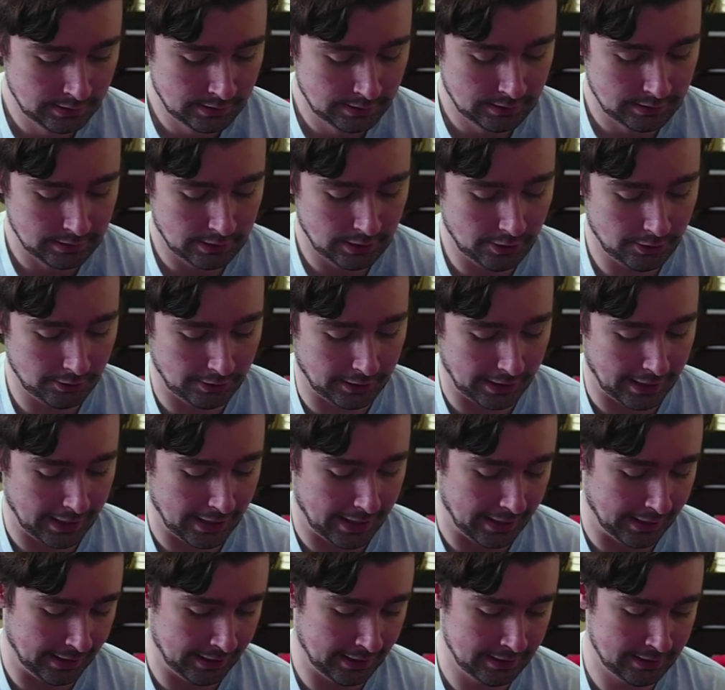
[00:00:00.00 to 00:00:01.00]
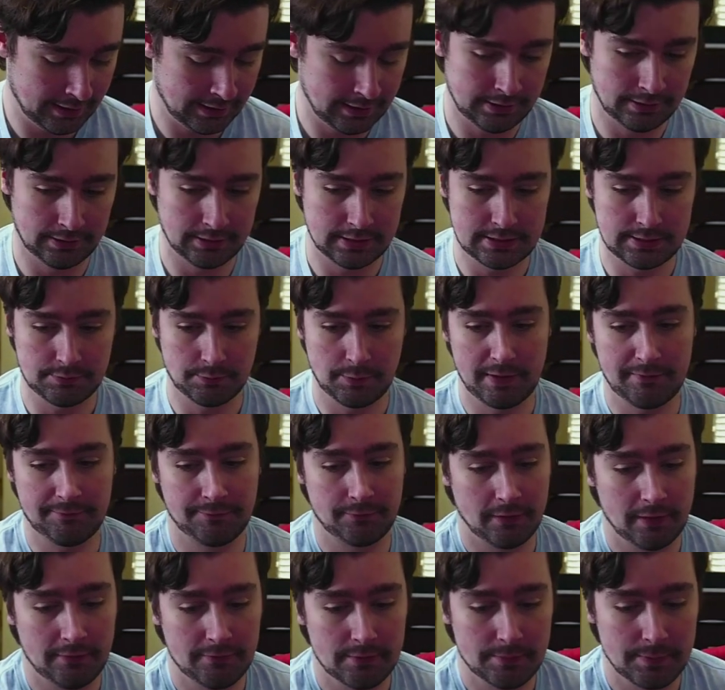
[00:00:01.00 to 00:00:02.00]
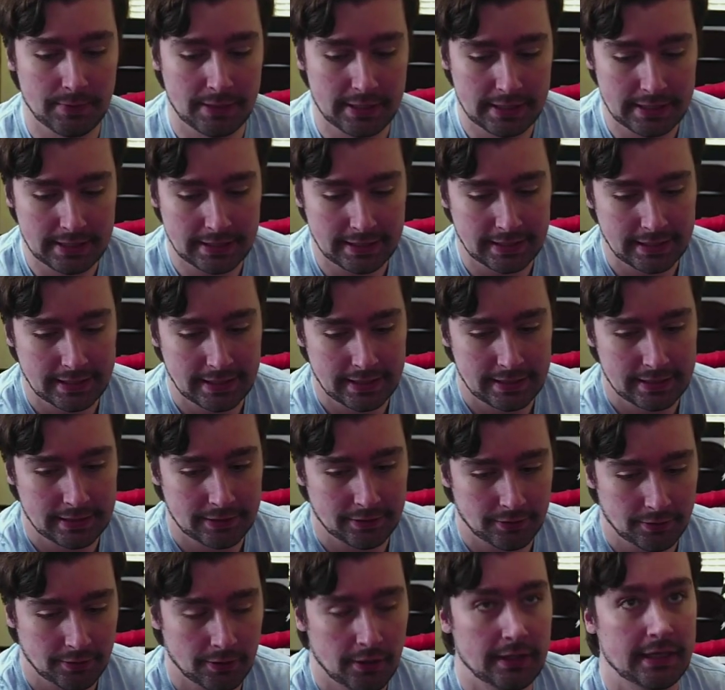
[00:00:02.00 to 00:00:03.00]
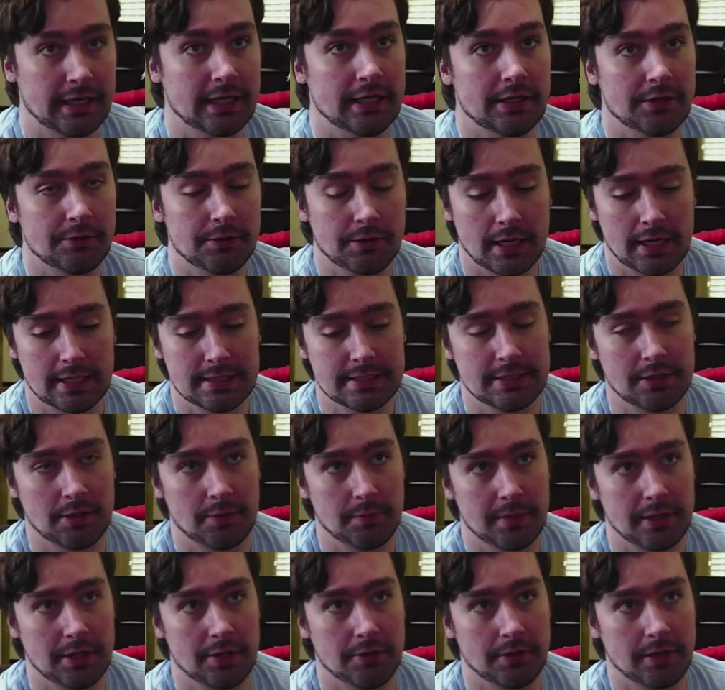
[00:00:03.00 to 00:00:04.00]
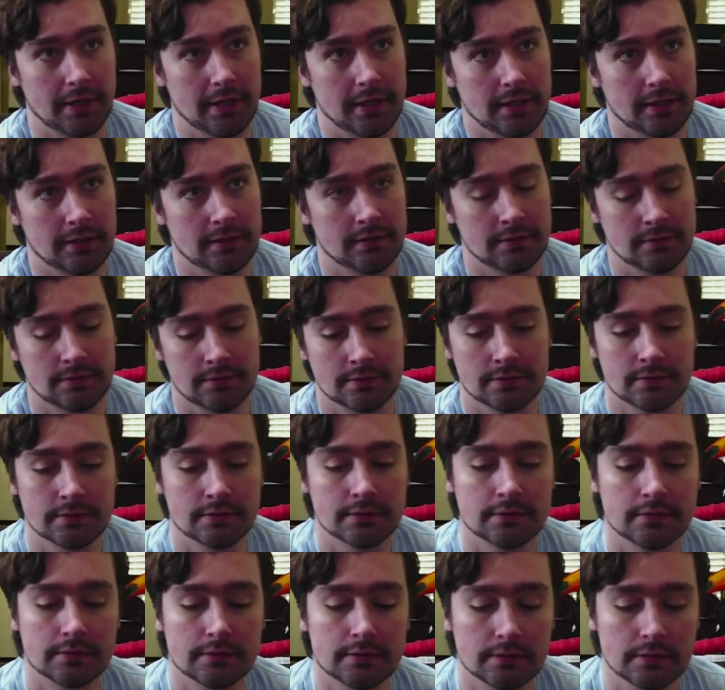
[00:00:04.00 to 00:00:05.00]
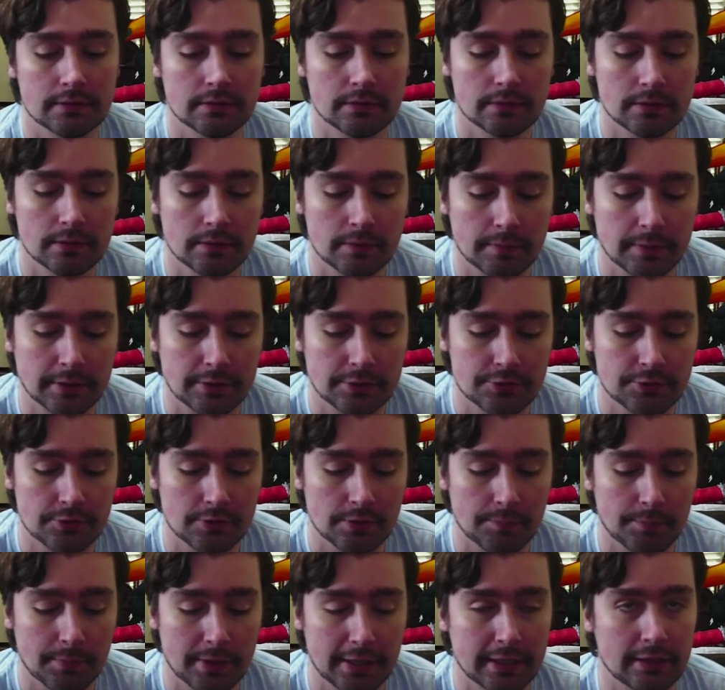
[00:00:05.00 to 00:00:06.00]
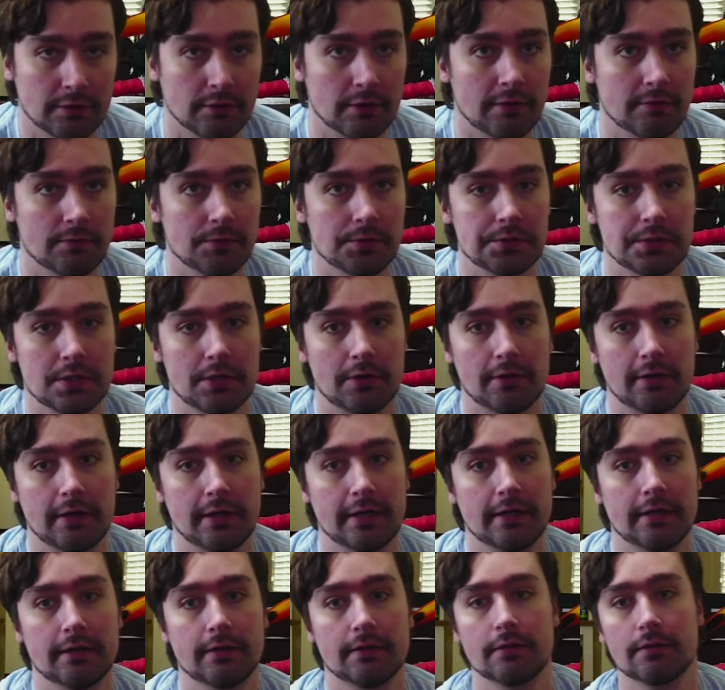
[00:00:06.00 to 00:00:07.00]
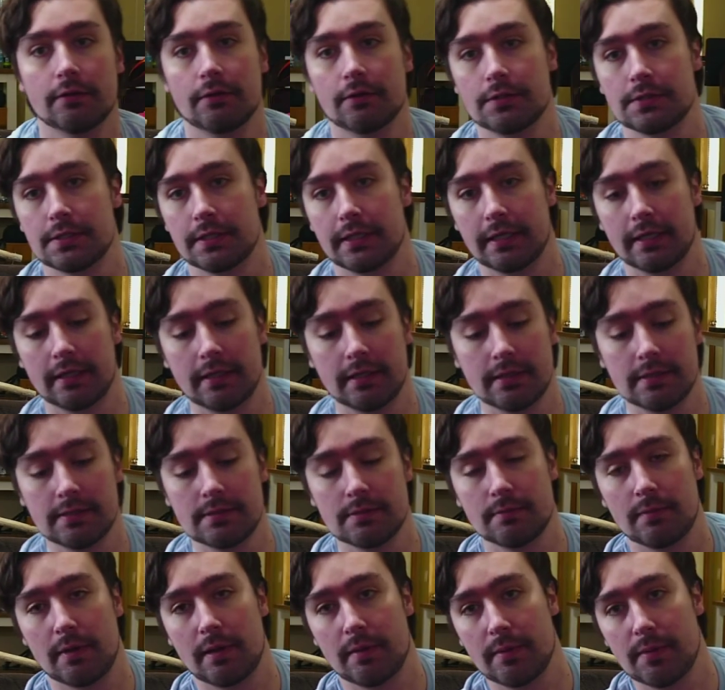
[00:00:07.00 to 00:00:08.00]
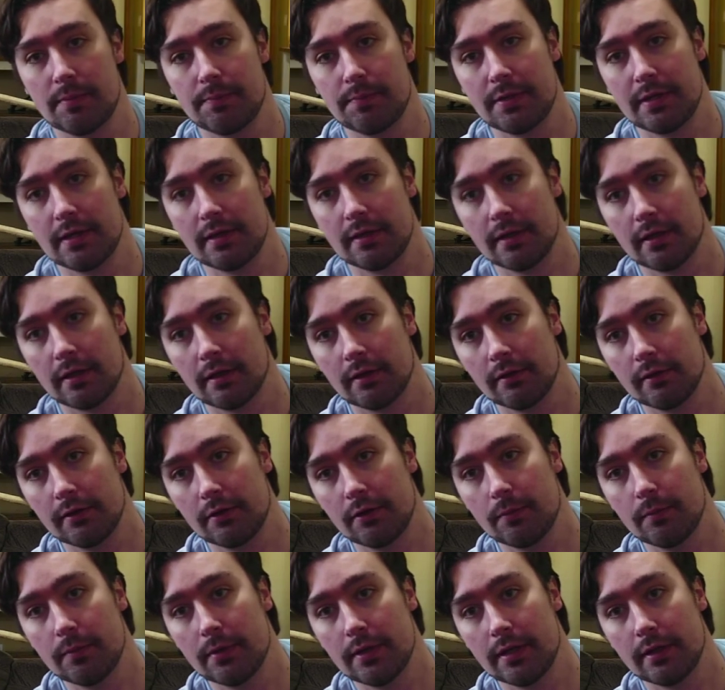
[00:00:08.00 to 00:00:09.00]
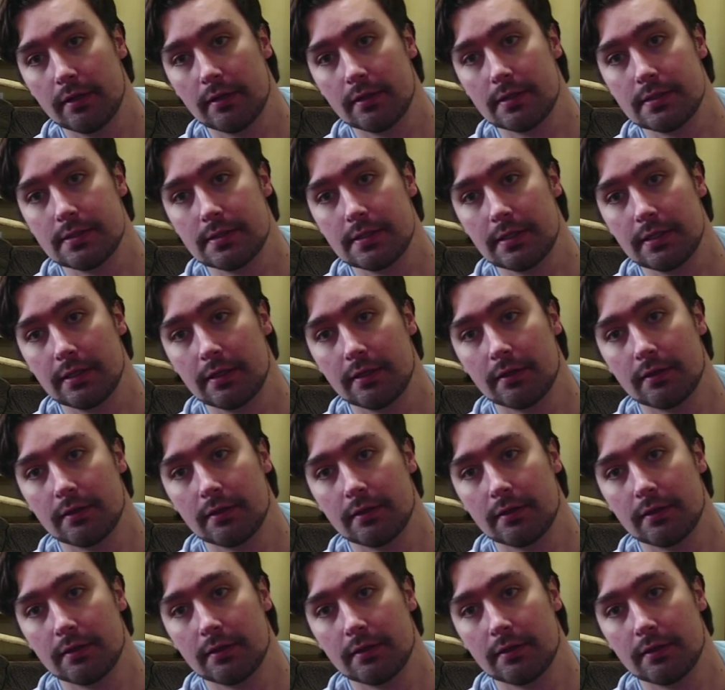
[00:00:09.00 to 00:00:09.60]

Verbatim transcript: Okay, let's wait for everybody to get in here. Can you guys hear me okay? Make sure the mic level's alright. Looks like it is. Might be peaking a little bit. Let's see.